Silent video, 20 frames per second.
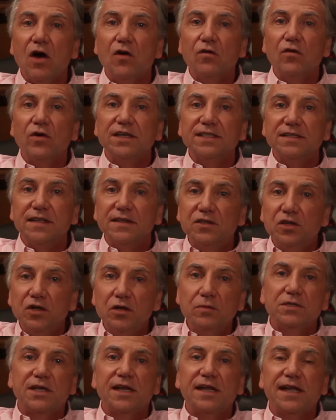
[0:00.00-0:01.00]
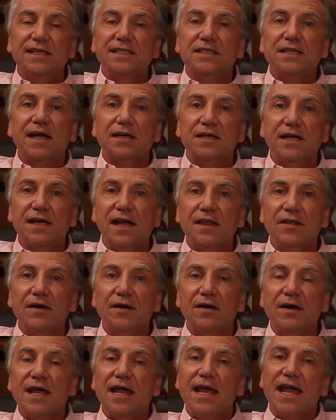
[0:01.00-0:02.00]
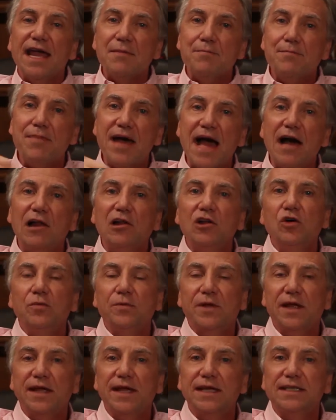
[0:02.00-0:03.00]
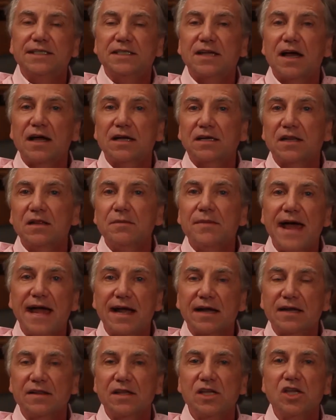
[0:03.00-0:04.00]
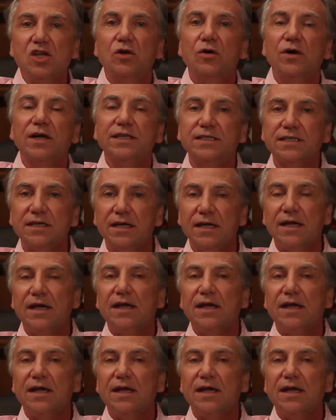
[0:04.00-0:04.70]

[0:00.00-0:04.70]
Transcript: ovaries and the tubes can get stuck together, a bowel loop can get stuck to the back of the uterus.